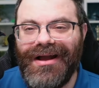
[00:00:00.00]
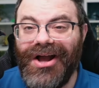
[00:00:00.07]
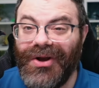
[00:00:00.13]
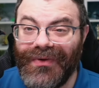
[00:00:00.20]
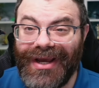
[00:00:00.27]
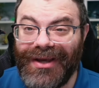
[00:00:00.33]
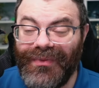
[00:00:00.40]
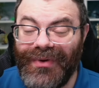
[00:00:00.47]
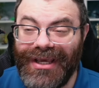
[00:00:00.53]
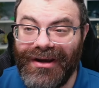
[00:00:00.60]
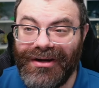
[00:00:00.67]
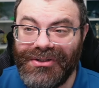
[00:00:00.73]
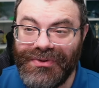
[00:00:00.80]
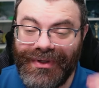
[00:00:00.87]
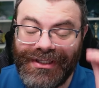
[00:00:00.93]
All right, we
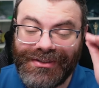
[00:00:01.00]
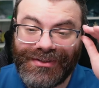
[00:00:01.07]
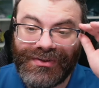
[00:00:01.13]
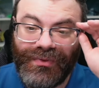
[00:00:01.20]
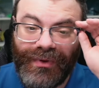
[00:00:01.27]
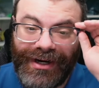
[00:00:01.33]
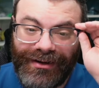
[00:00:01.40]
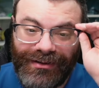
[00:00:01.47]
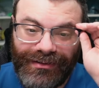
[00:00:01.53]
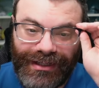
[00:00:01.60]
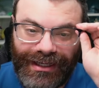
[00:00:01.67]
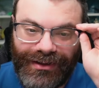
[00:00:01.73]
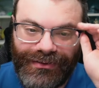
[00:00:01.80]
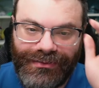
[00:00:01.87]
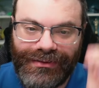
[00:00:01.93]
are doing Squaredle
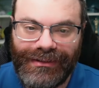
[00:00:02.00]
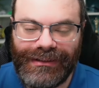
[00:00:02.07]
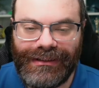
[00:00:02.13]
now.